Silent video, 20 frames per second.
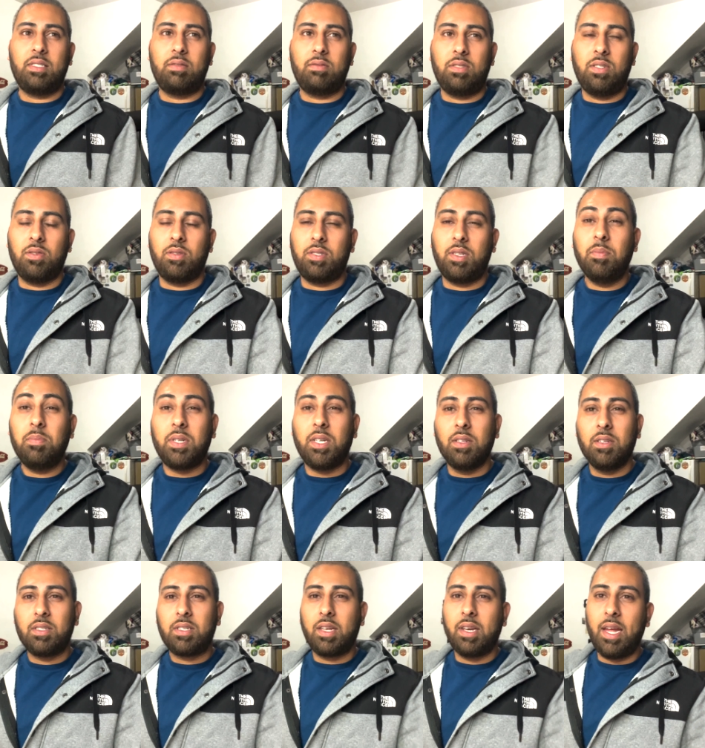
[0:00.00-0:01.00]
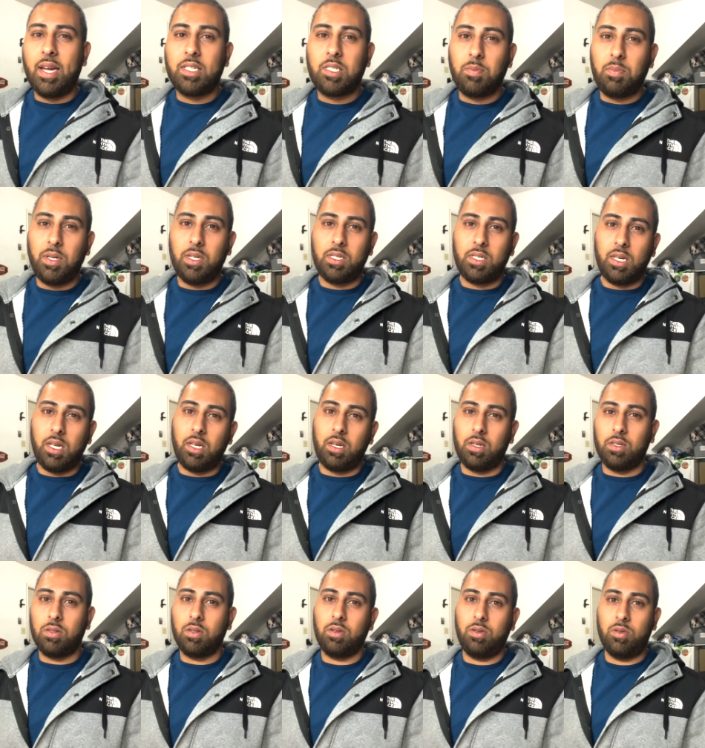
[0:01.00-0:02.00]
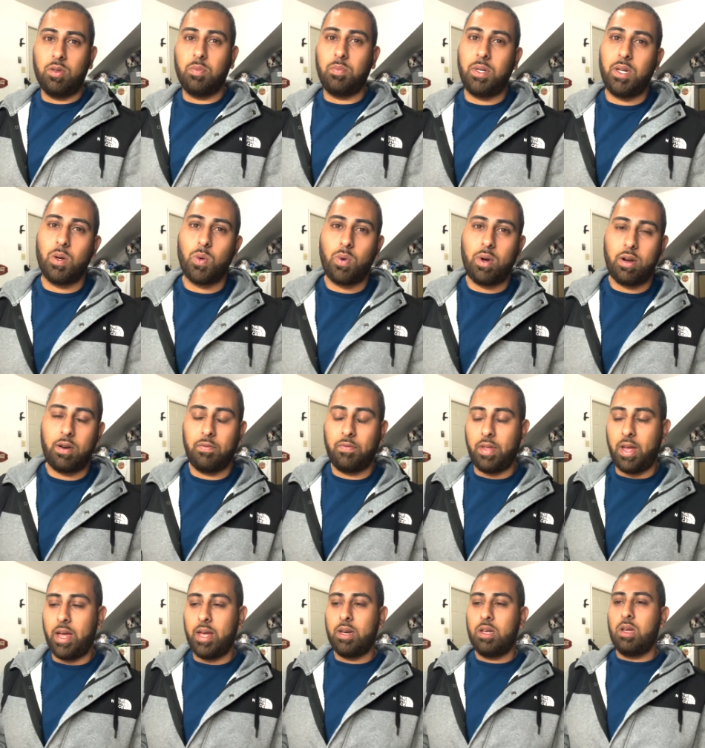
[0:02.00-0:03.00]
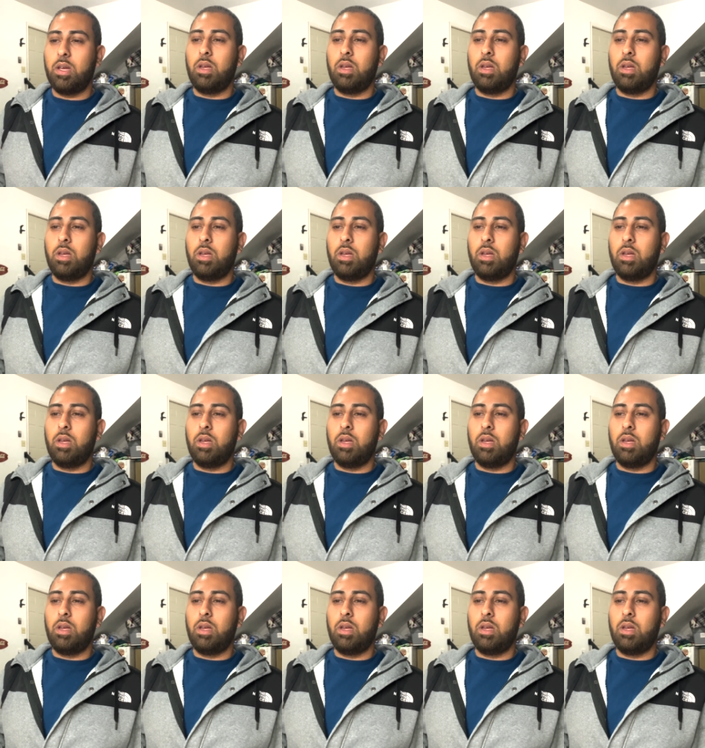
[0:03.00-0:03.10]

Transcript: you know, some dealers can actually be sneaky, so, you know, be aware of that.